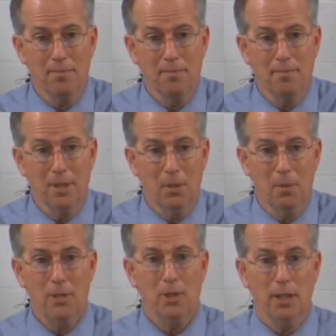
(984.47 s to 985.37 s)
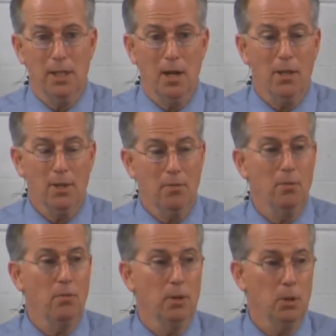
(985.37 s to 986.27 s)
you know, basically God didn't
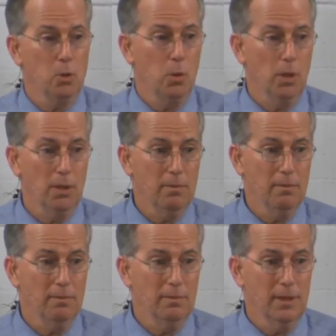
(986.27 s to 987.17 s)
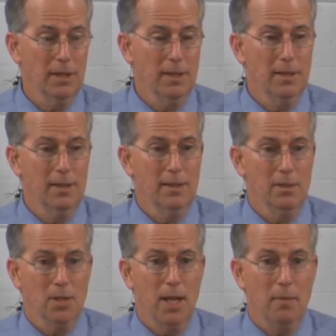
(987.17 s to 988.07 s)
fulfill his word?
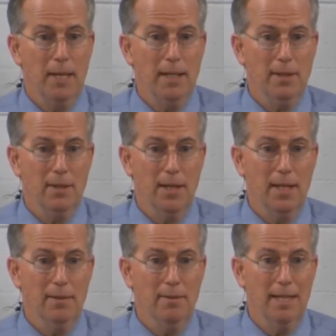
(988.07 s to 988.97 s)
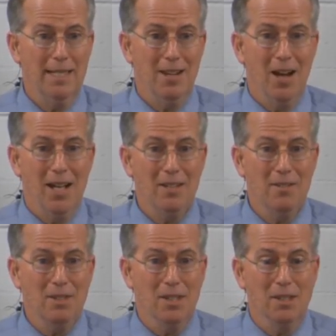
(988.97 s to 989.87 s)
Does that mean that they, they
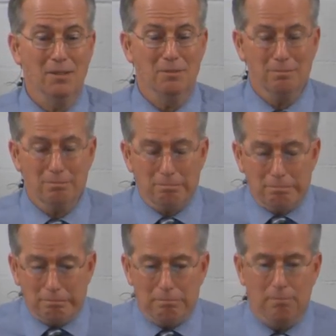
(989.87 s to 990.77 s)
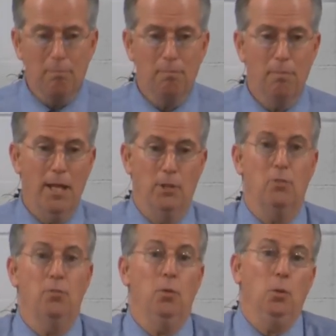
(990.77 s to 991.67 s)
died uh, as
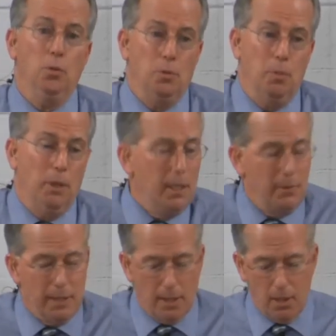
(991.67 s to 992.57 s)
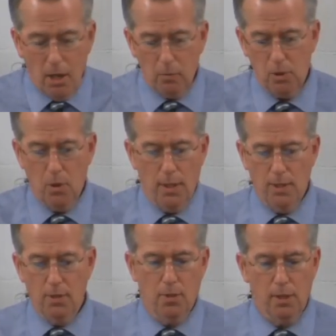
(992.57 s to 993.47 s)
fools believing that God was going to
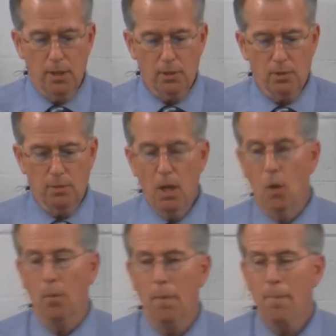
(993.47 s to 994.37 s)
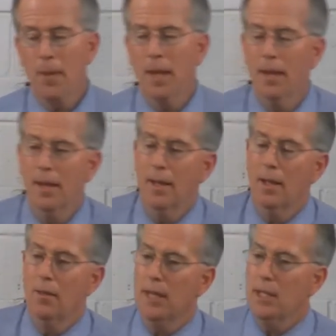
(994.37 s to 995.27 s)
do this? No.
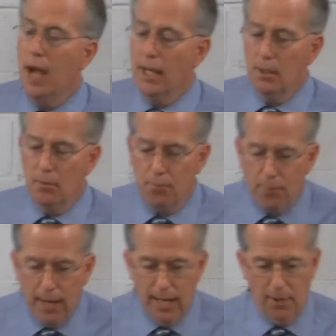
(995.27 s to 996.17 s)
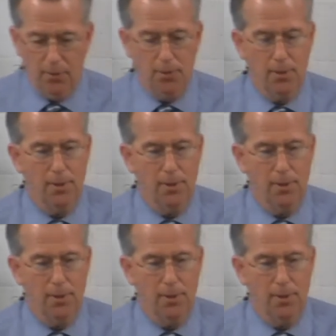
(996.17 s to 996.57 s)
They died in faith